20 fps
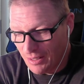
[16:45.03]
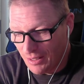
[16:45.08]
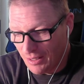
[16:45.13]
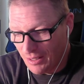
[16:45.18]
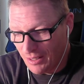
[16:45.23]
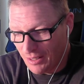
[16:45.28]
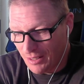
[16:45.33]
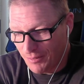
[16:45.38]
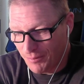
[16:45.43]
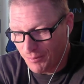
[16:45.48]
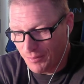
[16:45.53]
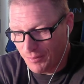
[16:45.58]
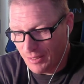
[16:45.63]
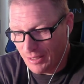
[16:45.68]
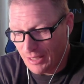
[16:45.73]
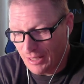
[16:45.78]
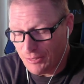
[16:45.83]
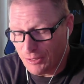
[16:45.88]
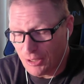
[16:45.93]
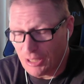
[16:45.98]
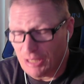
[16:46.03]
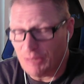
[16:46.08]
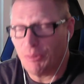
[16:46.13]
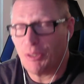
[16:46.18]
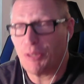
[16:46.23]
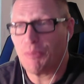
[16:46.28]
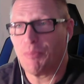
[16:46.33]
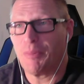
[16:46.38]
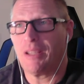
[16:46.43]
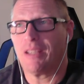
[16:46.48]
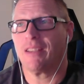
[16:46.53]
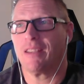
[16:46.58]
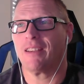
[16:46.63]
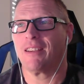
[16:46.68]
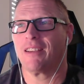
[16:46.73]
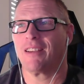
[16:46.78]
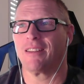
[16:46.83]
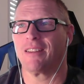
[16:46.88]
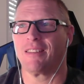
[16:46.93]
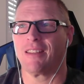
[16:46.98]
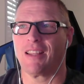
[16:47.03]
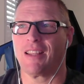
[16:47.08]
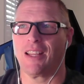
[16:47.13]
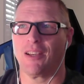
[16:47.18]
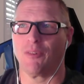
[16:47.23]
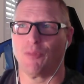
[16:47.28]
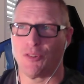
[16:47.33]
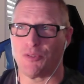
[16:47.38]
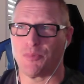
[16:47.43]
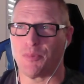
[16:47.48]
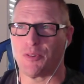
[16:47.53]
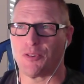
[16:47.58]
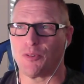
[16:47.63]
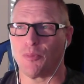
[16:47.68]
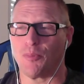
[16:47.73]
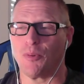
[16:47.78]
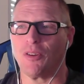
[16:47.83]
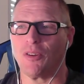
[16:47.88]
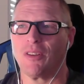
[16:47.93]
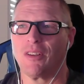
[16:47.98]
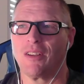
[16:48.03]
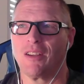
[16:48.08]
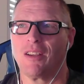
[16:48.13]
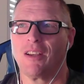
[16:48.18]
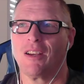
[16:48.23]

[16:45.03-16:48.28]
uh, and I took it with me, and it was miserable.